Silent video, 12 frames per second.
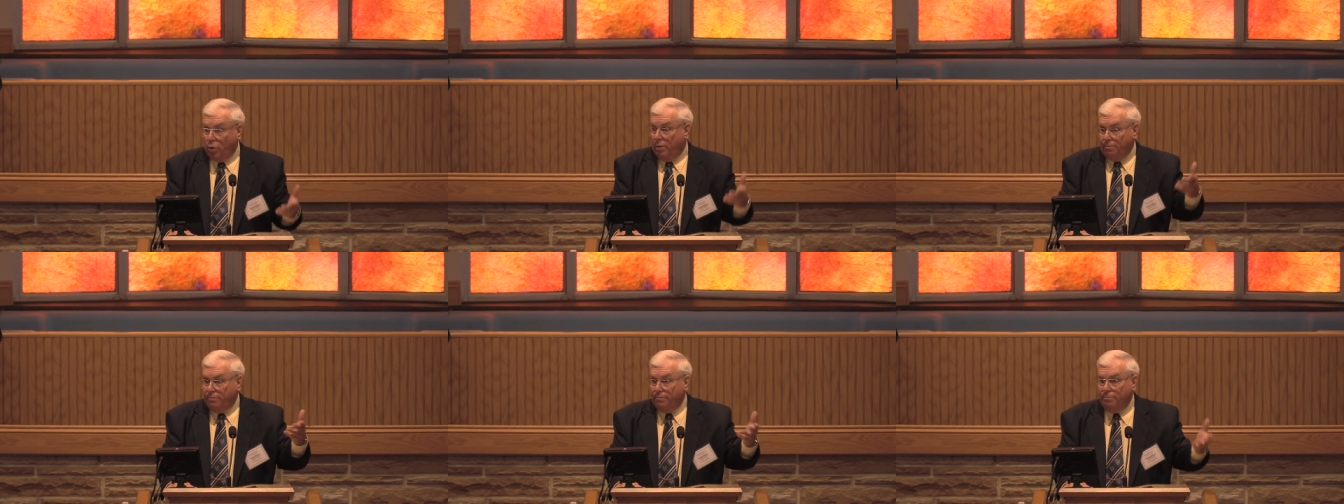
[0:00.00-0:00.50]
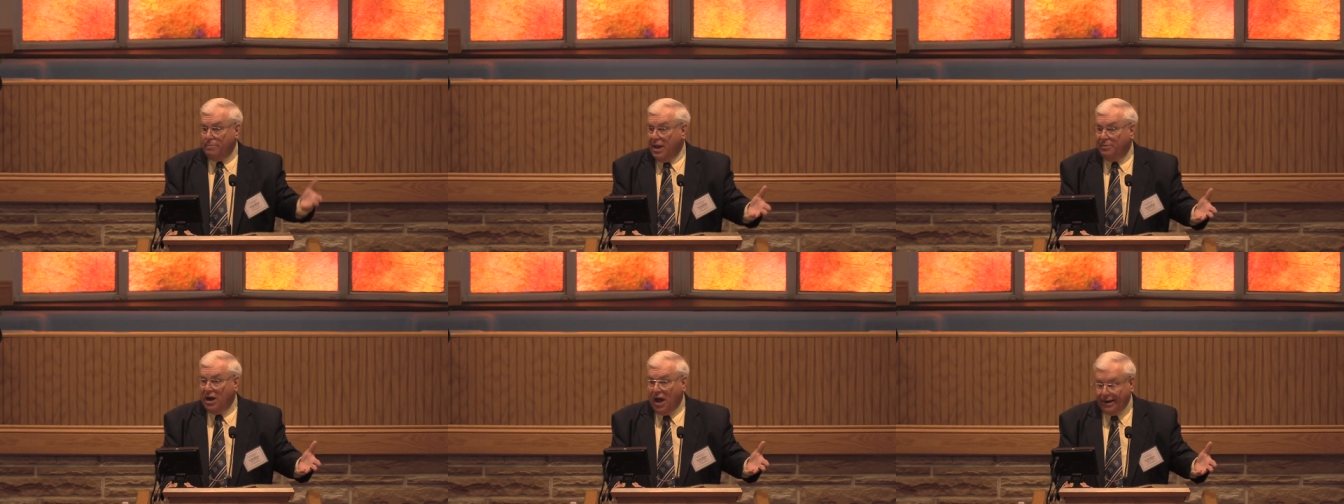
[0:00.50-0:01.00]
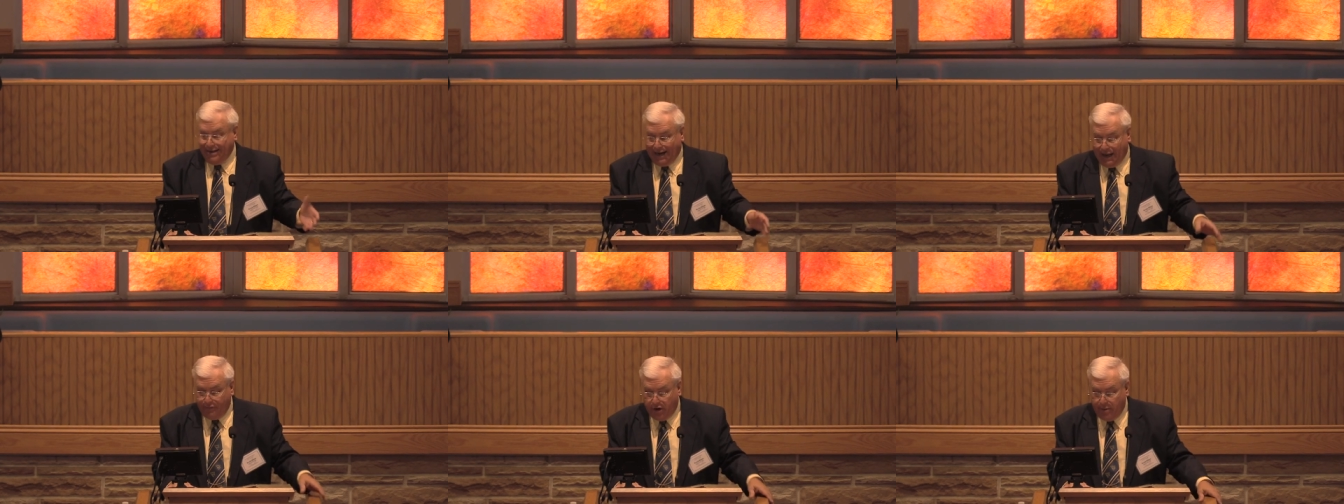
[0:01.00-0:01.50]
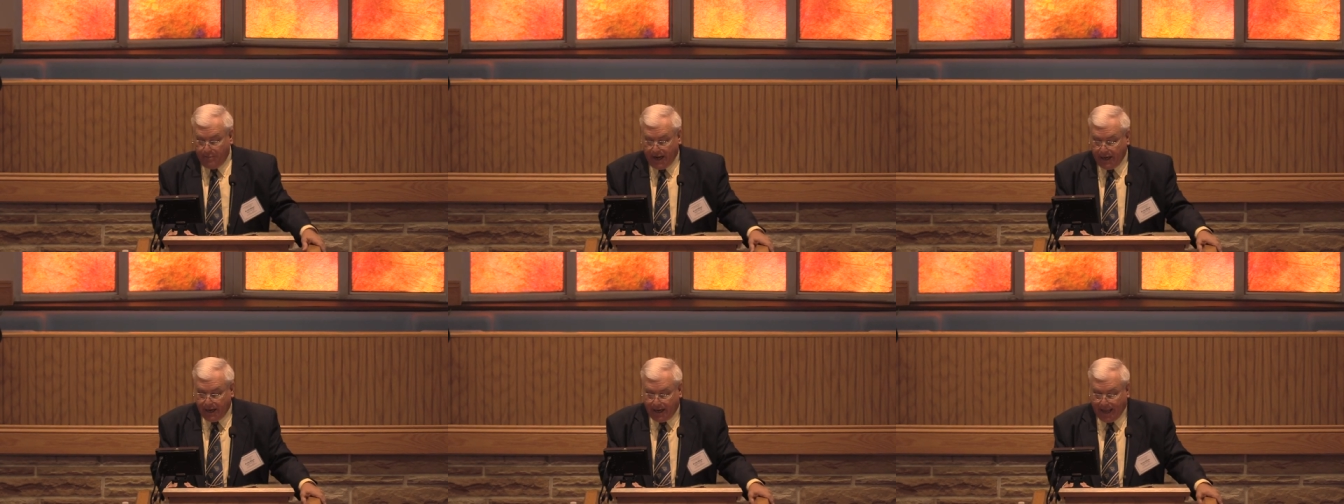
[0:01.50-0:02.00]
were maybe not delivered
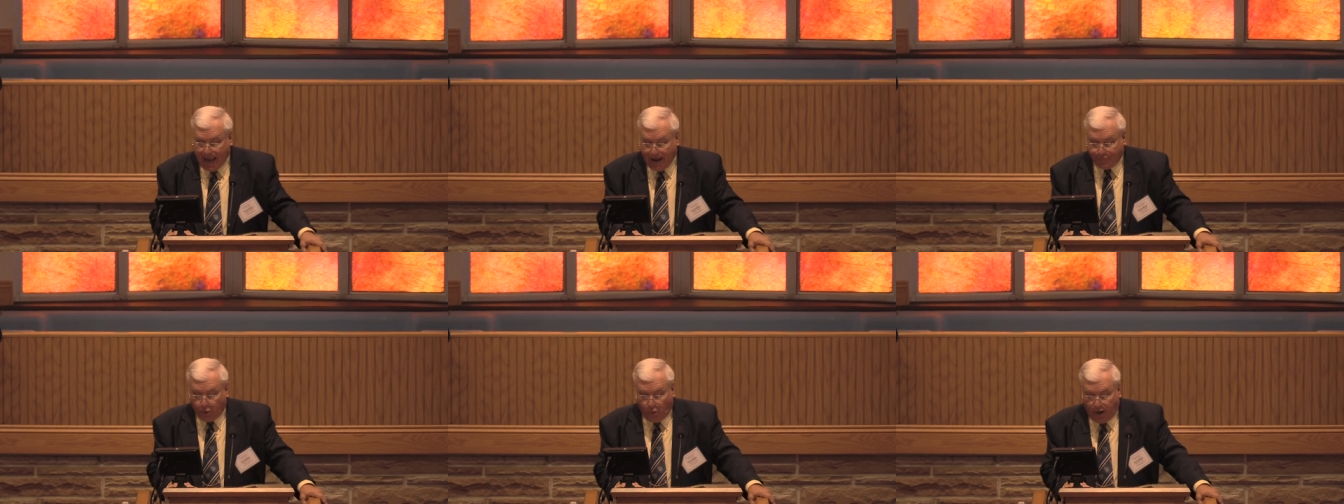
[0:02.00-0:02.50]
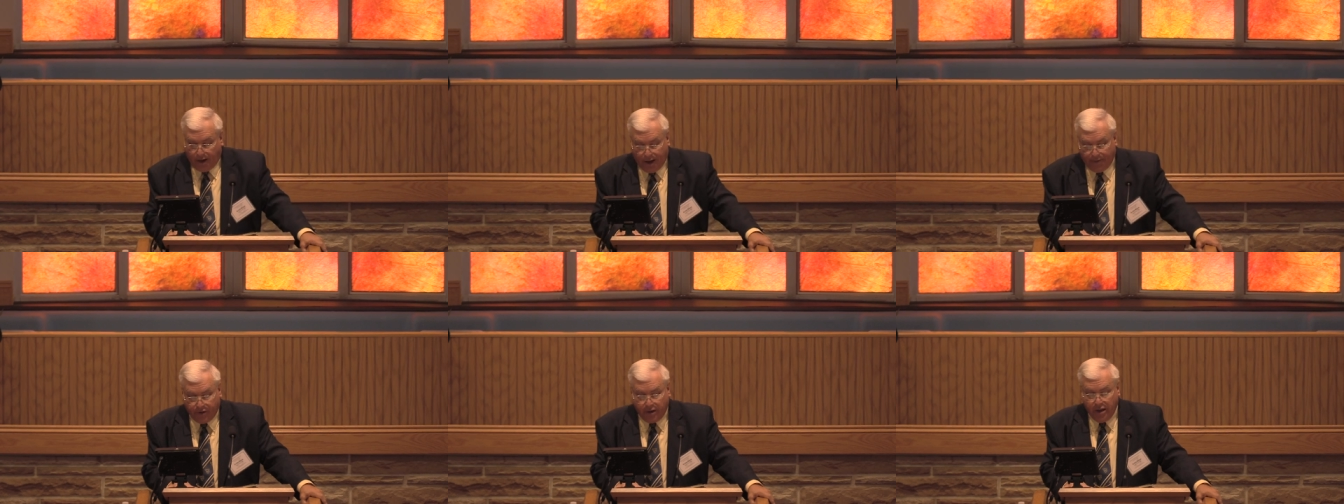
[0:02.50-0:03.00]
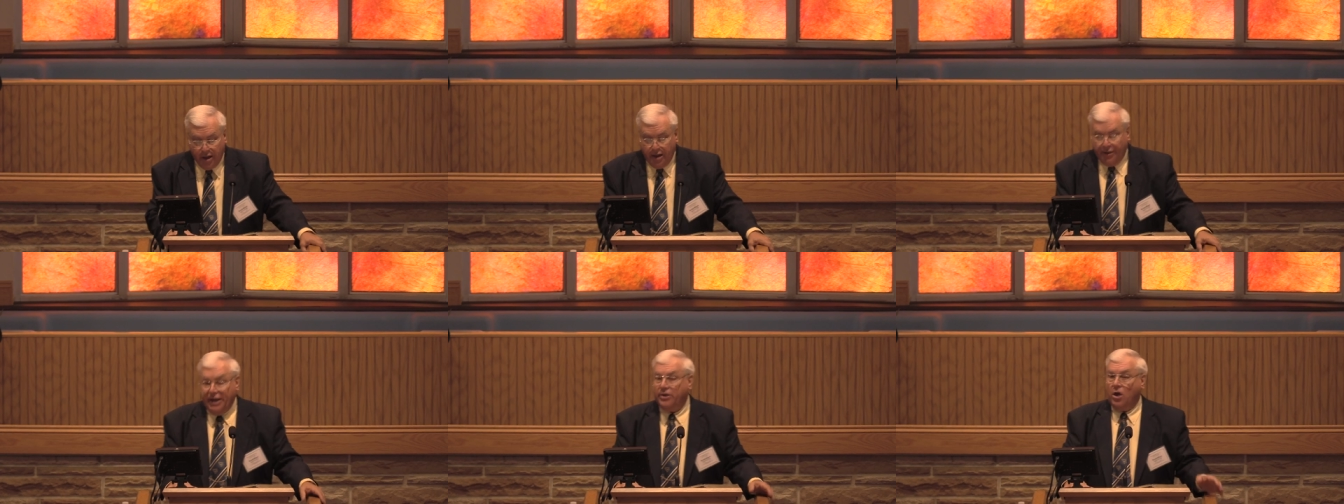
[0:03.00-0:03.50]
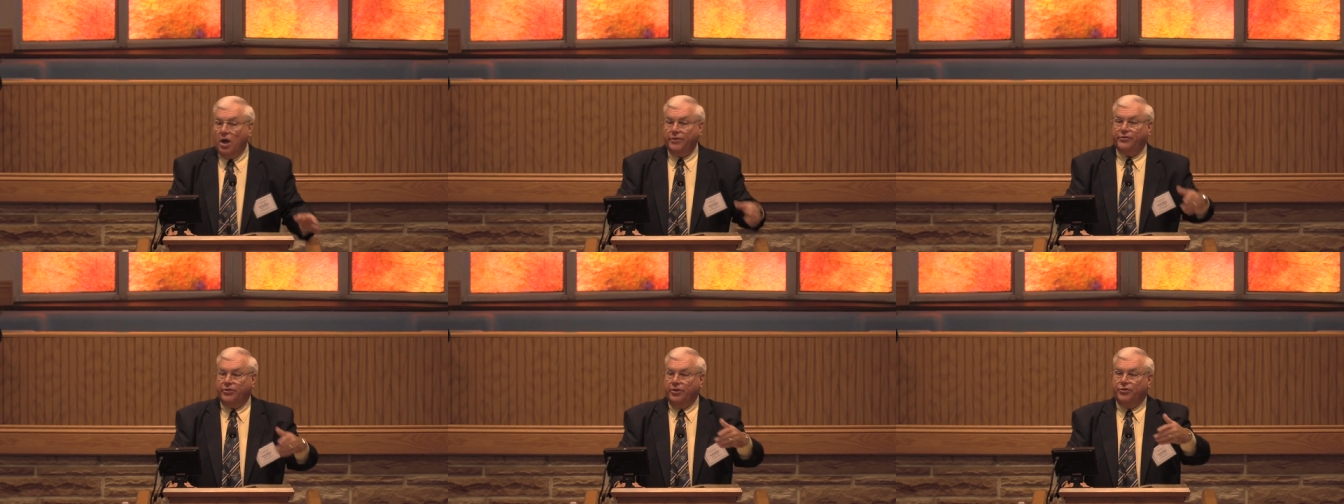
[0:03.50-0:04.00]
immediately after one another, they
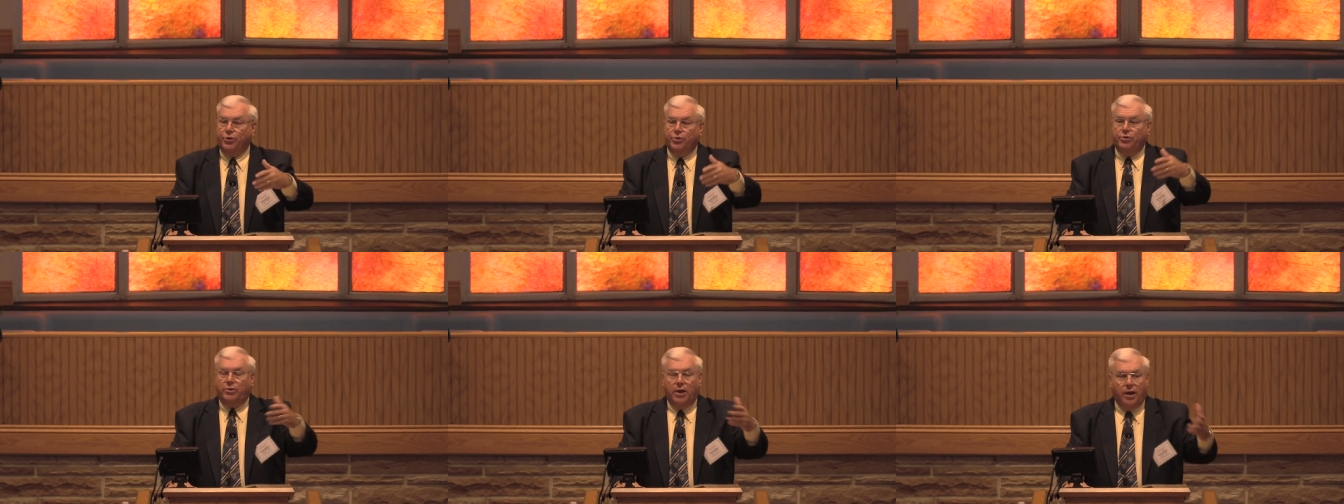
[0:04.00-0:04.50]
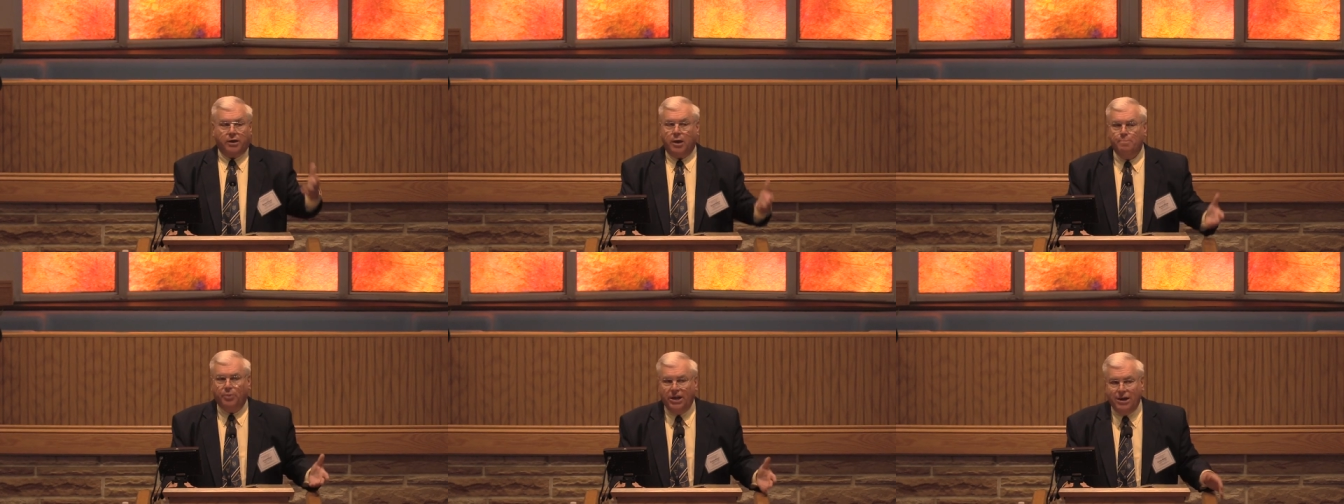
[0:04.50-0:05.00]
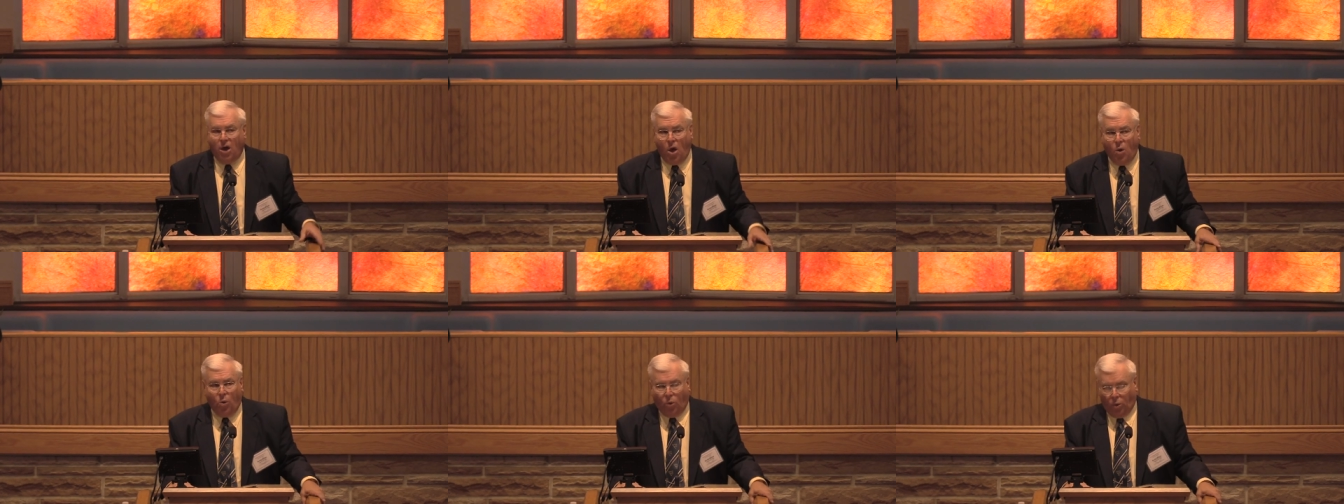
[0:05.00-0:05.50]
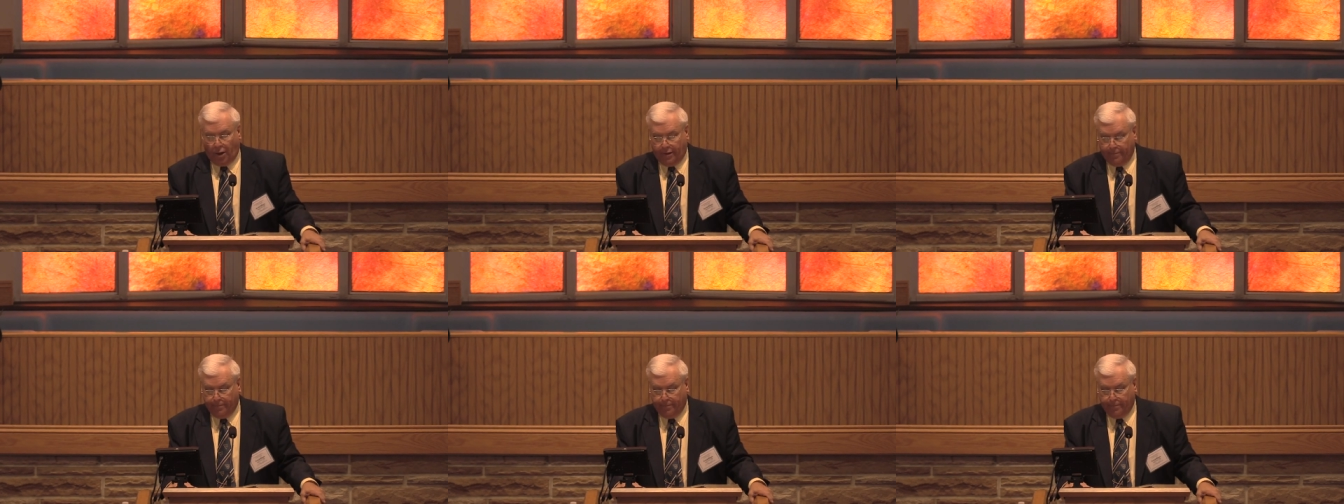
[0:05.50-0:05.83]
constitute a complete whole.